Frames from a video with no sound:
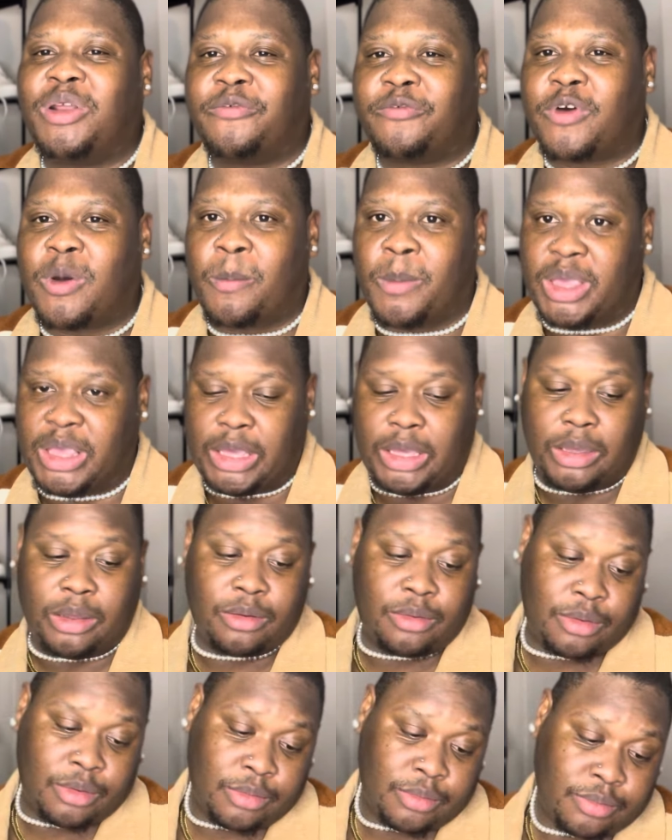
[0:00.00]
for me.
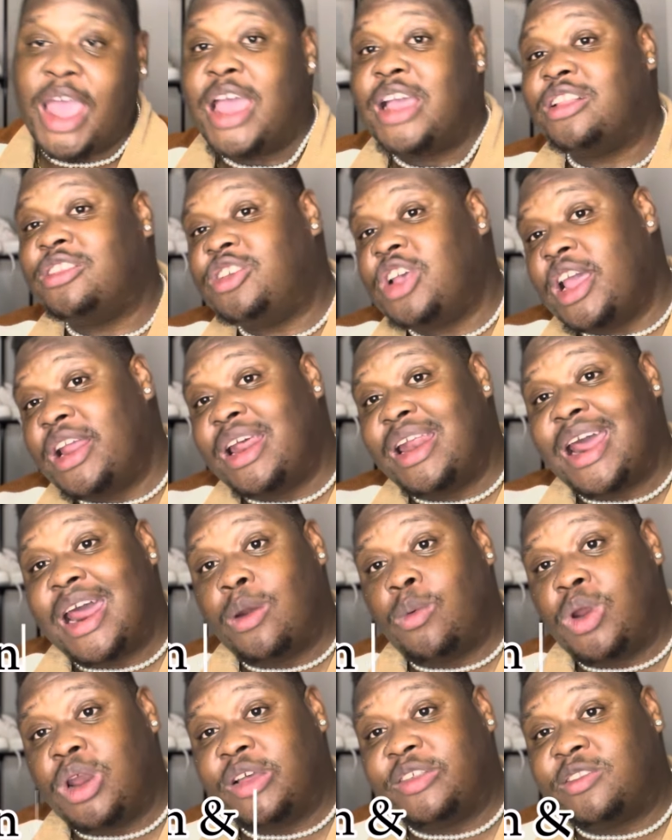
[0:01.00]
Jaden and
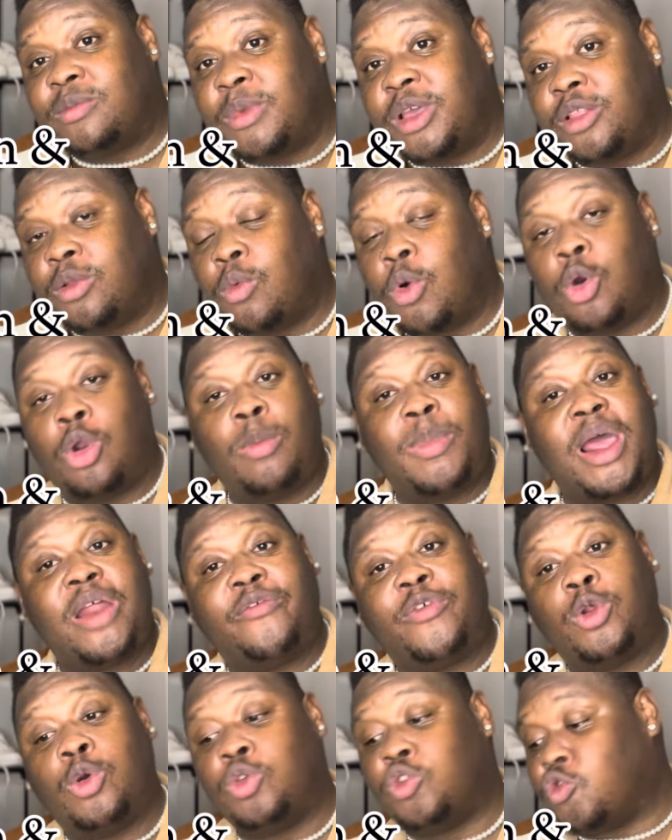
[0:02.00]
Willow Smith, we want to plan for
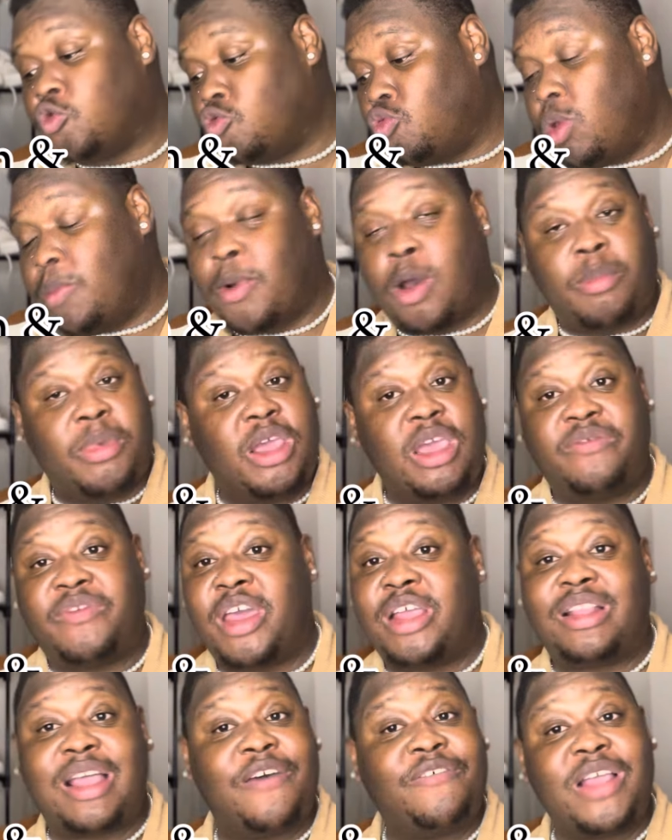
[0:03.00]
to sweep up the
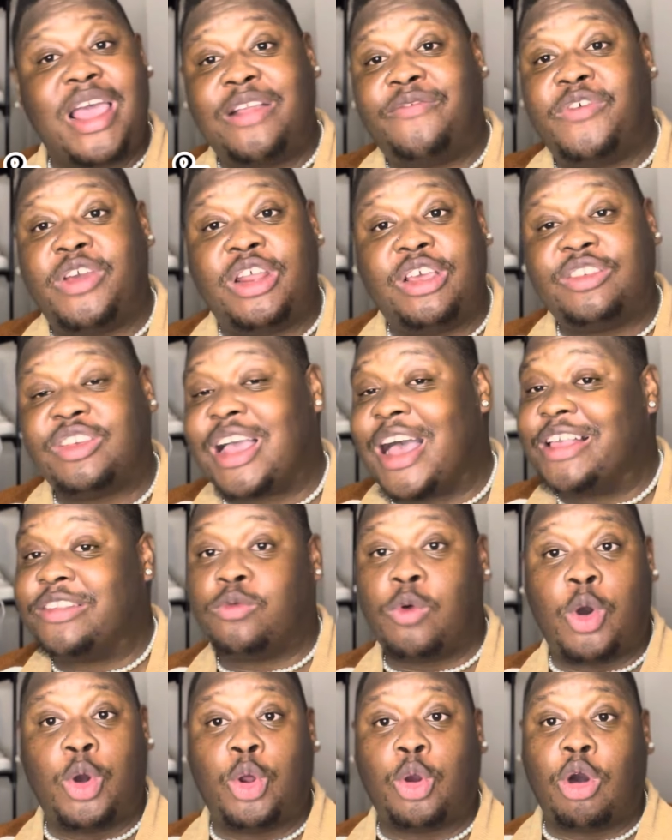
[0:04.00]
event after it finished because
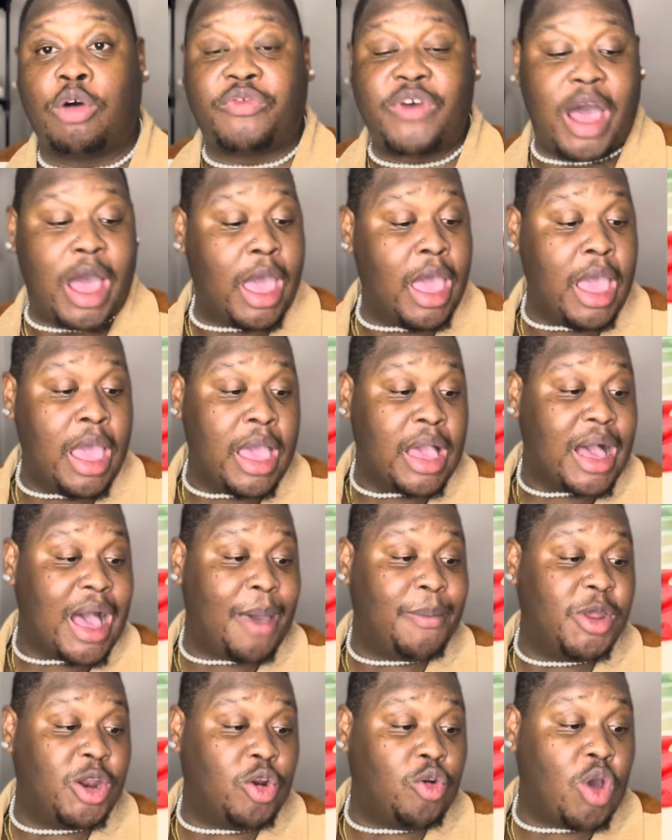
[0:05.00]
we want to go for. Because
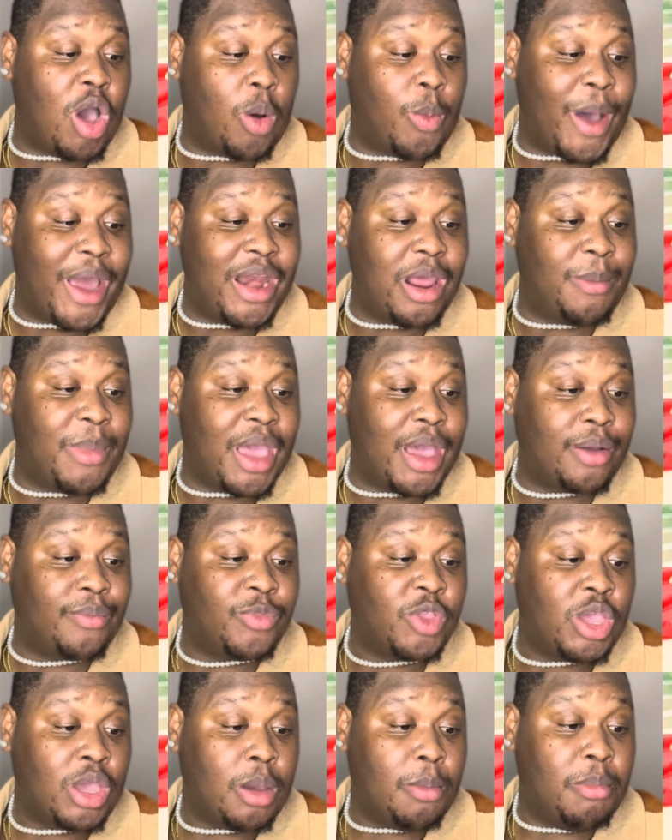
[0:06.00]
I don't know how bad they are.
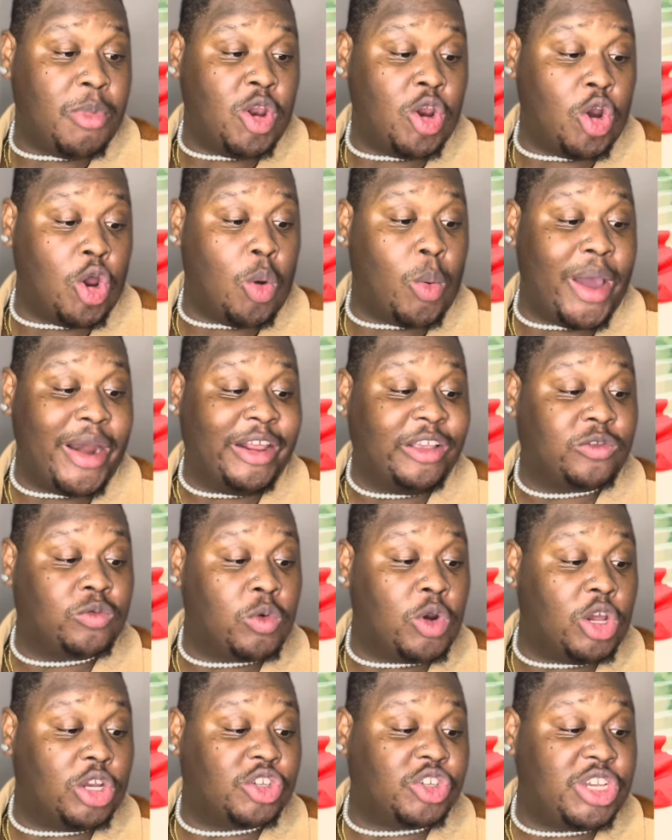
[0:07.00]
I don't know what this
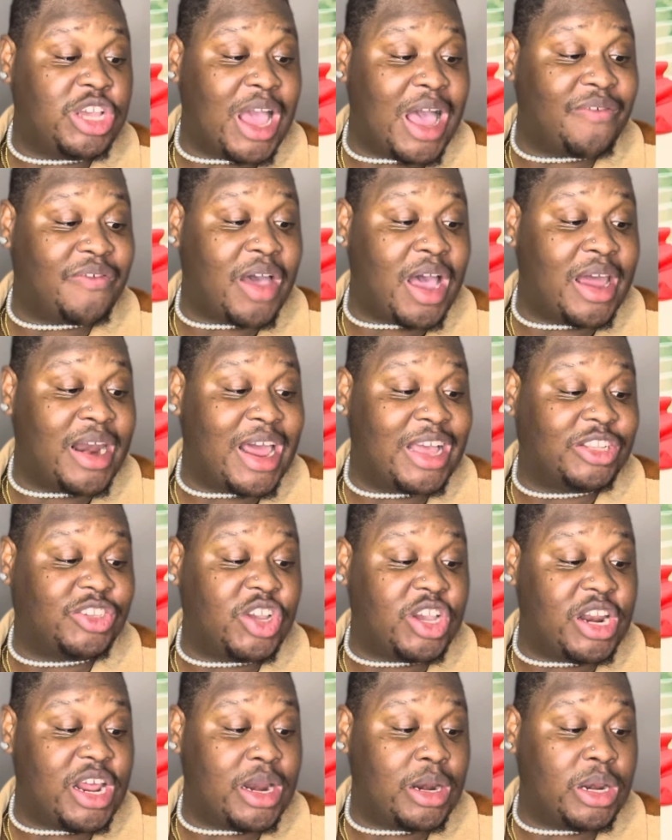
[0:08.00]
Willow she have on and
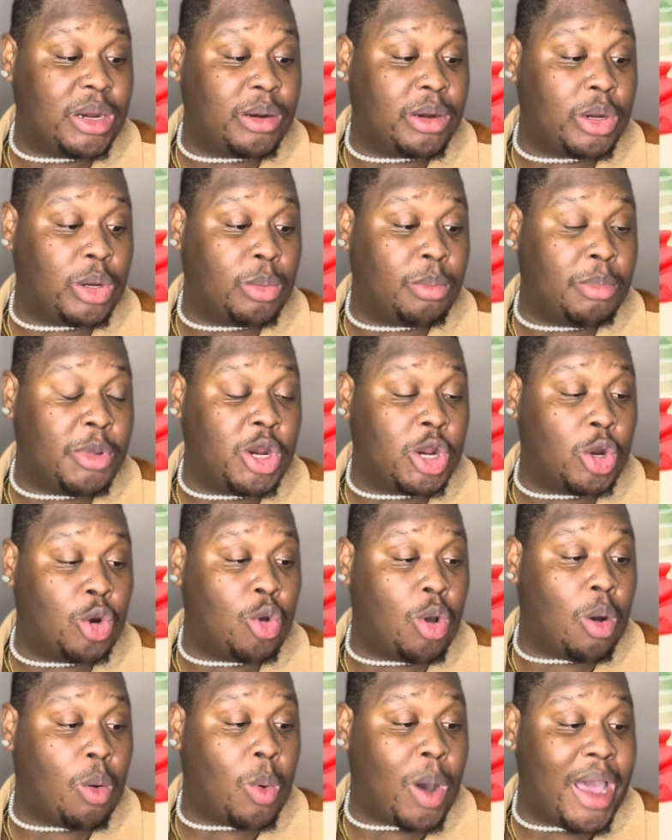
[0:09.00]
Jaden, I don't know
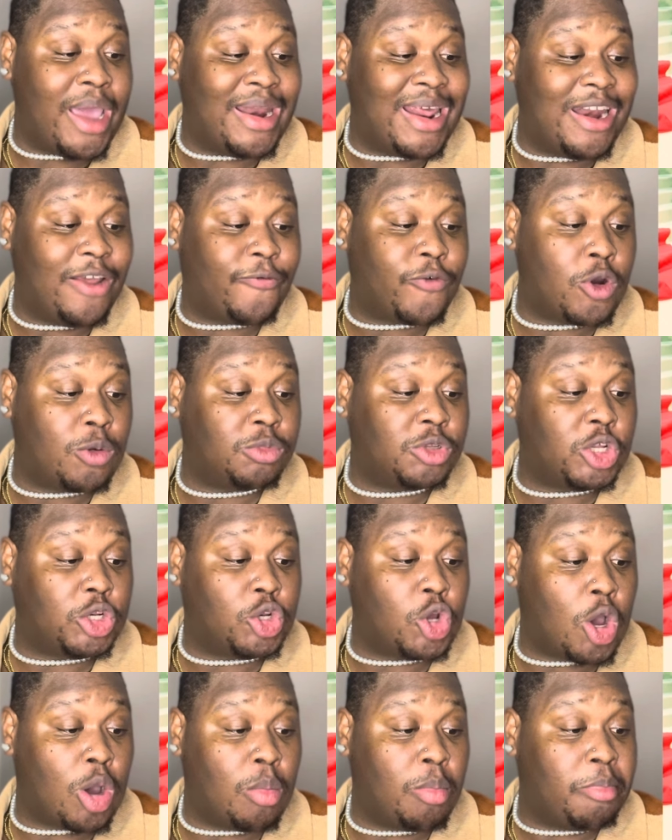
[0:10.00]
why in the front to
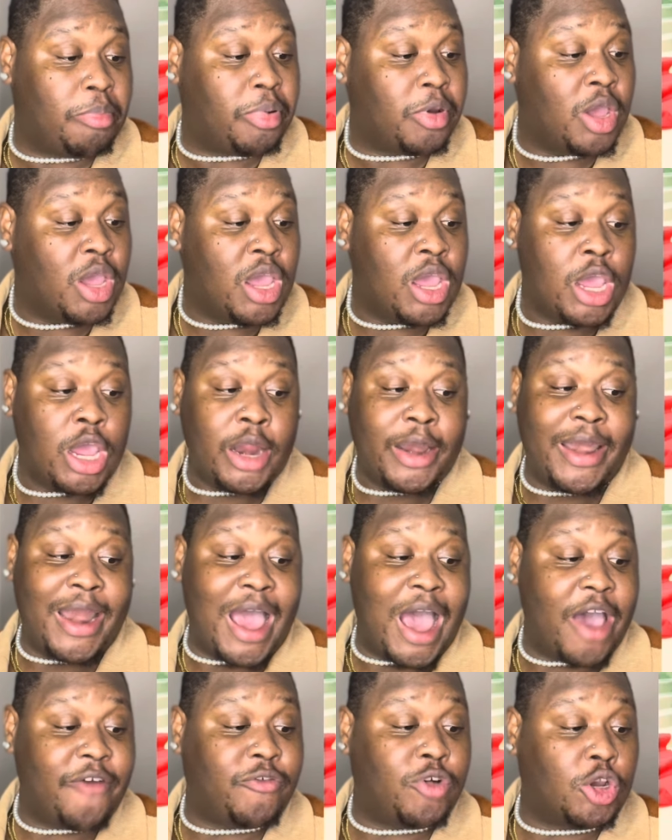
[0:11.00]
dump. Now
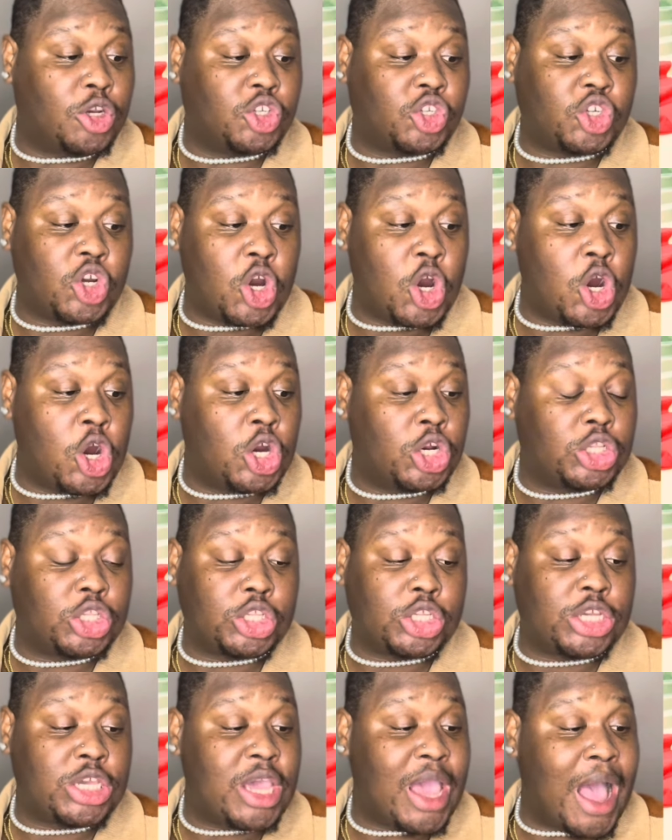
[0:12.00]
have no shirt,
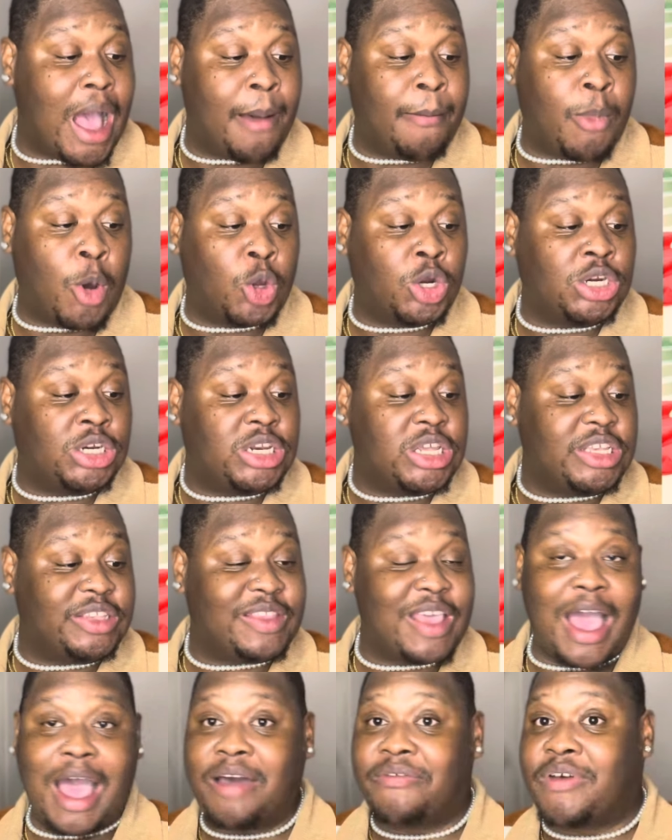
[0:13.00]
cam button this
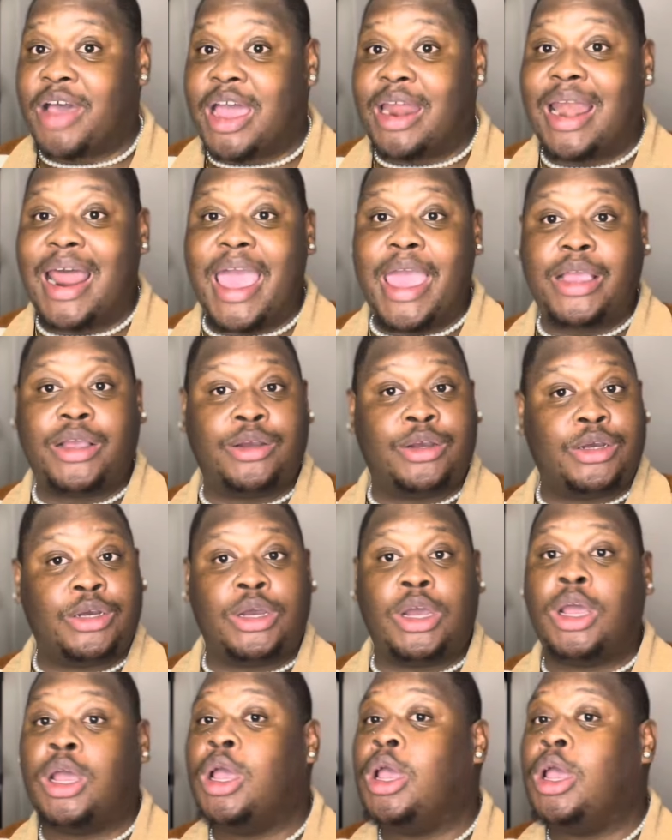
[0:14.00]
you Like, uh-uh.